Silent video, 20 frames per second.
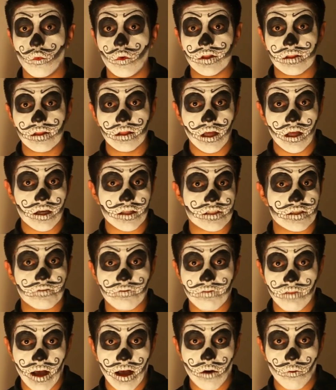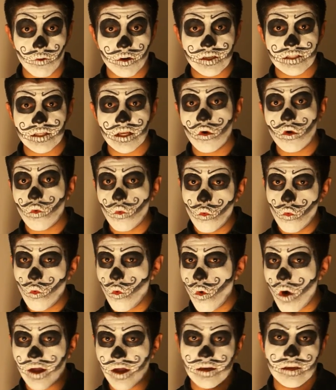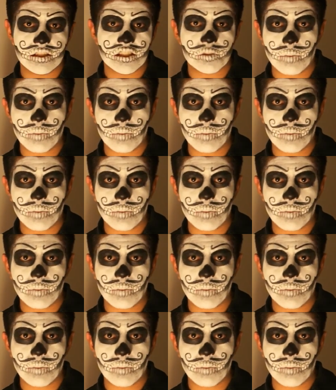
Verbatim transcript: with lots of flowers, one in